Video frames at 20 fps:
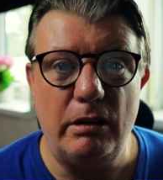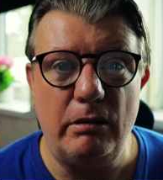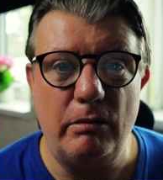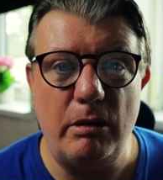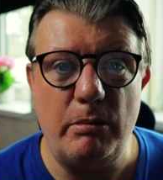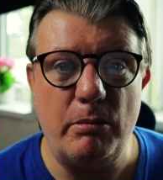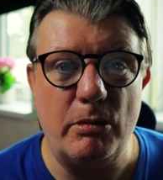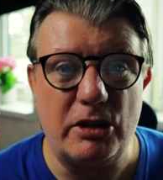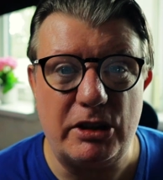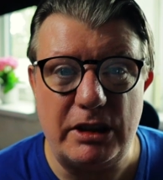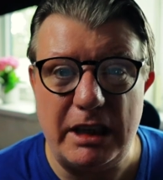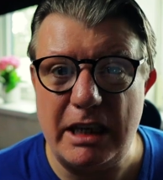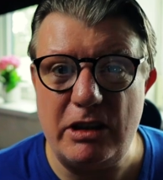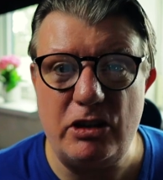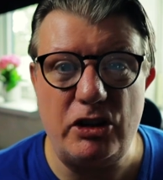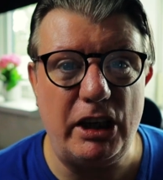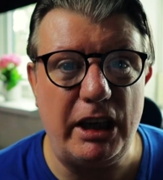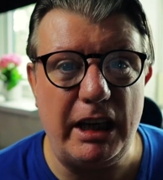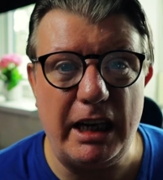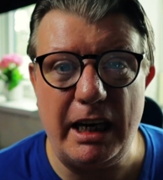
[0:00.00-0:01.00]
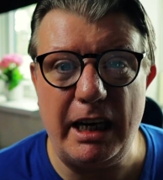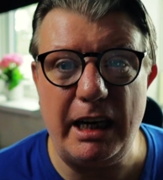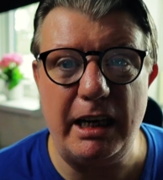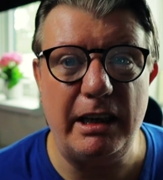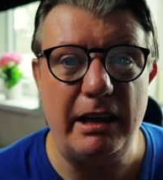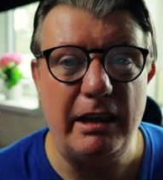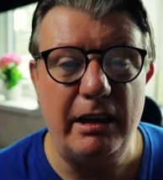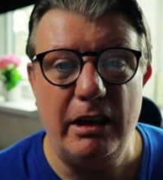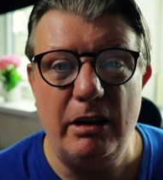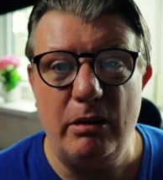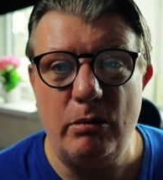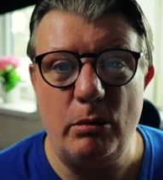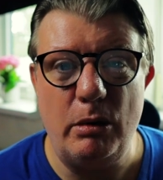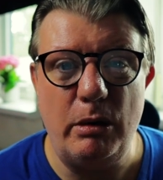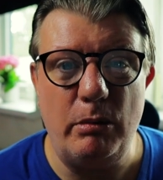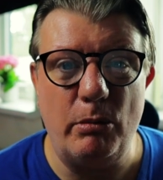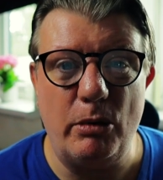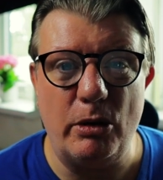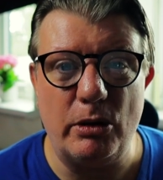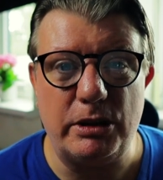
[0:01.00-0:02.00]
we must educate,
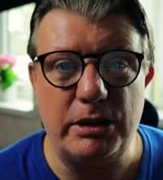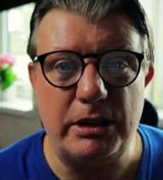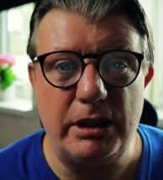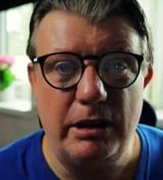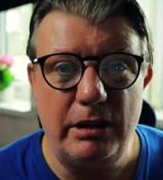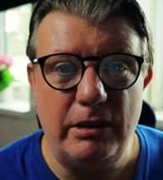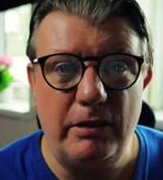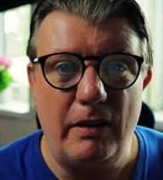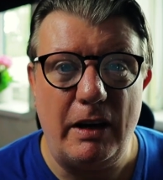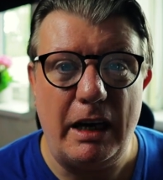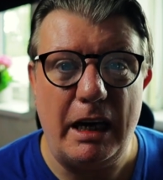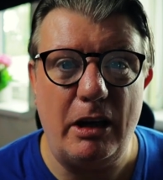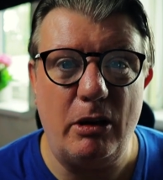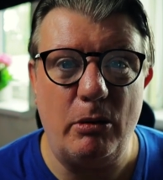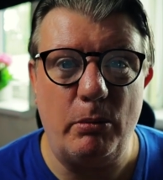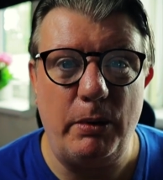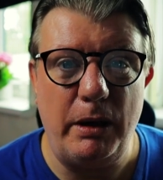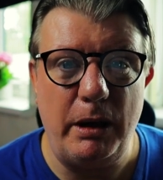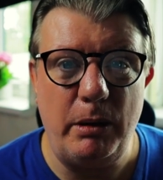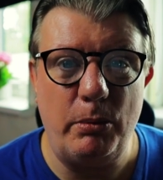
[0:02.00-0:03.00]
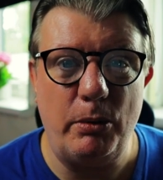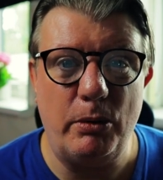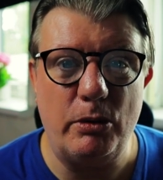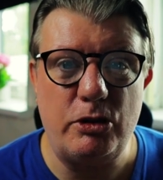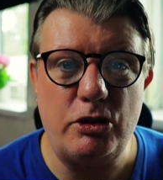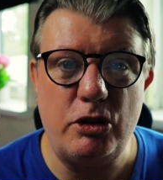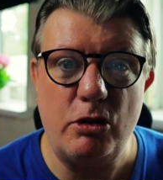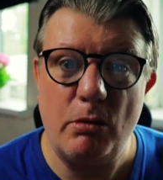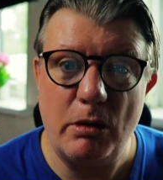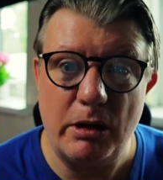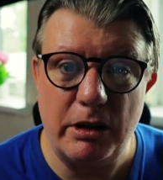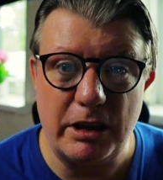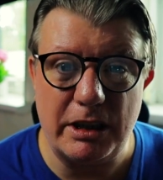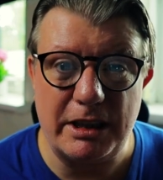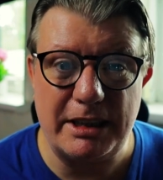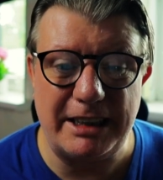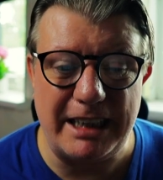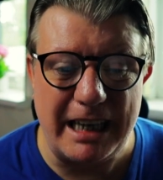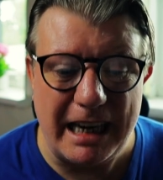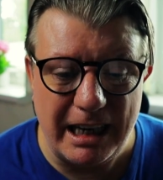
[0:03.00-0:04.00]
we must help people to
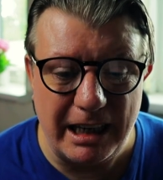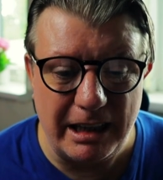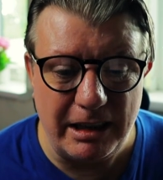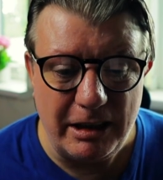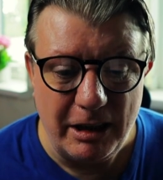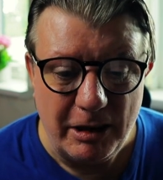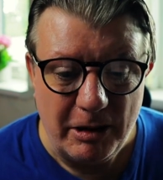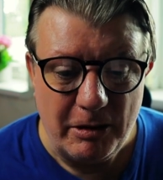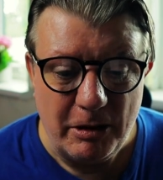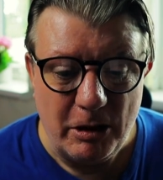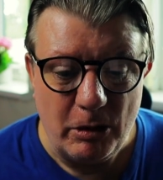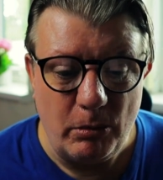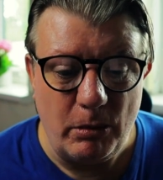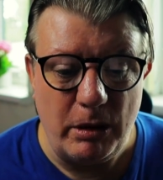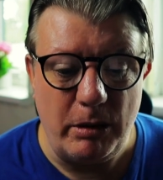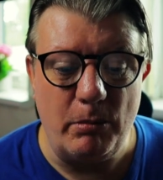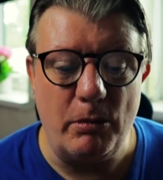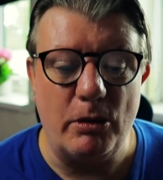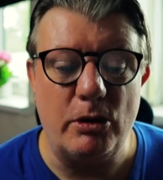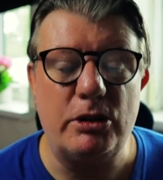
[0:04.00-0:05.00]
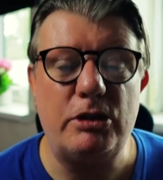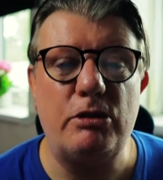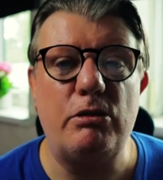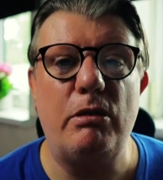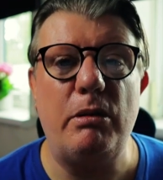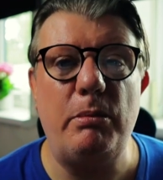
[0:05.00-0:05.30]
understand, we must